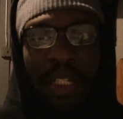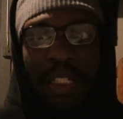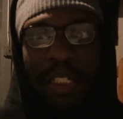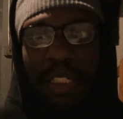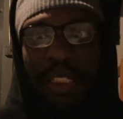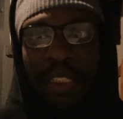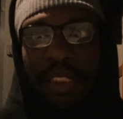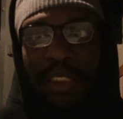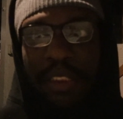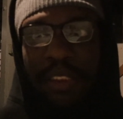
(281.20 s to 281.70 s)

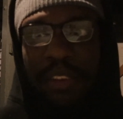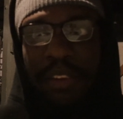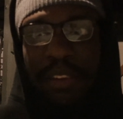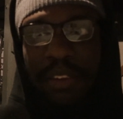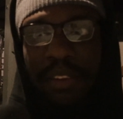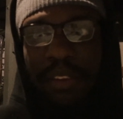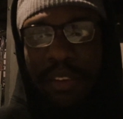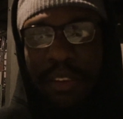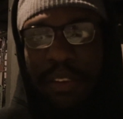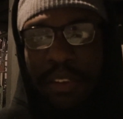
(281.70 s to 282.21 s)
uh,
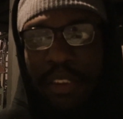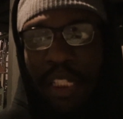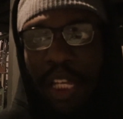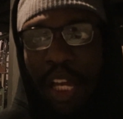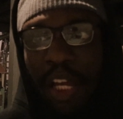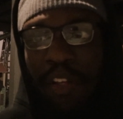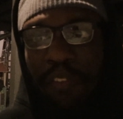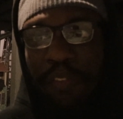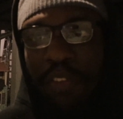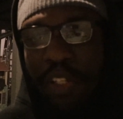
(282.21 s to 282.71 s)

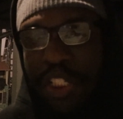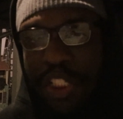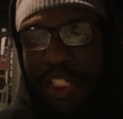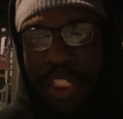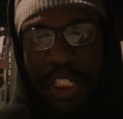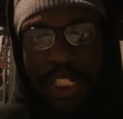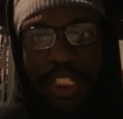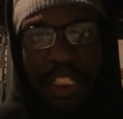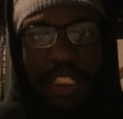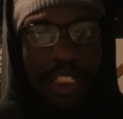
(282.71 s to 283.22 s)
Young
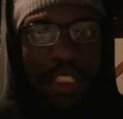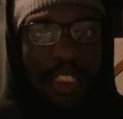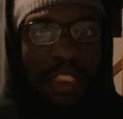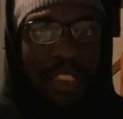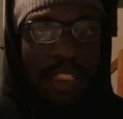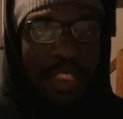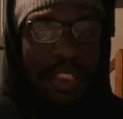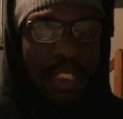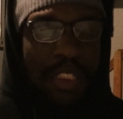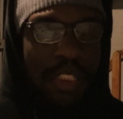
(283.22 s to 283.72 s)
Visionist,
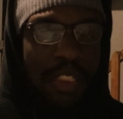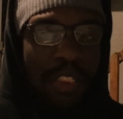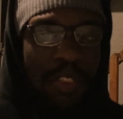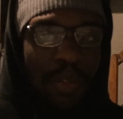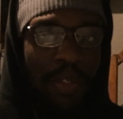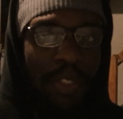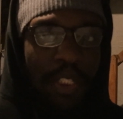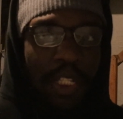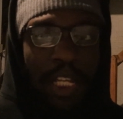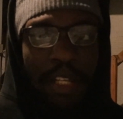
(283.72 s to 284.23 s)

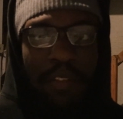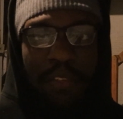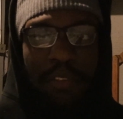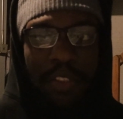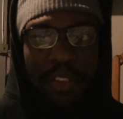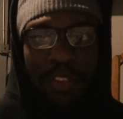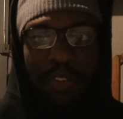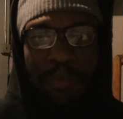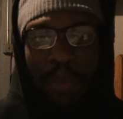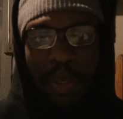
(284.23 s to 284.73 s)
or
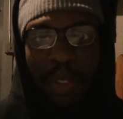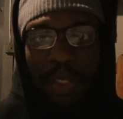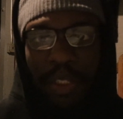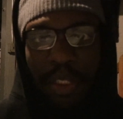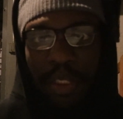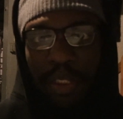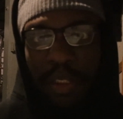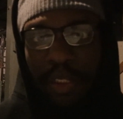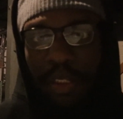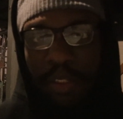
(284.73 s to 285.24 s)
David
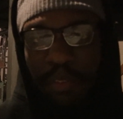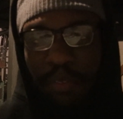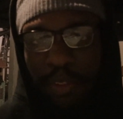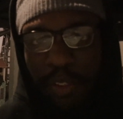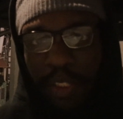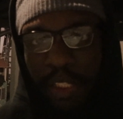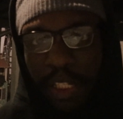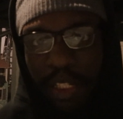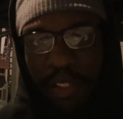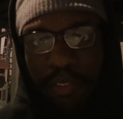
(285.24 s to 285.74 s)
Sperling in
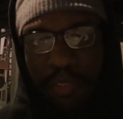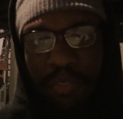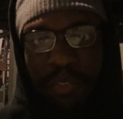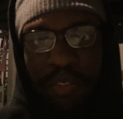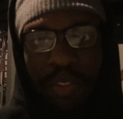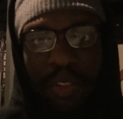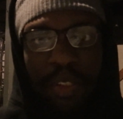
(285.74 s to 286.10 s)
real life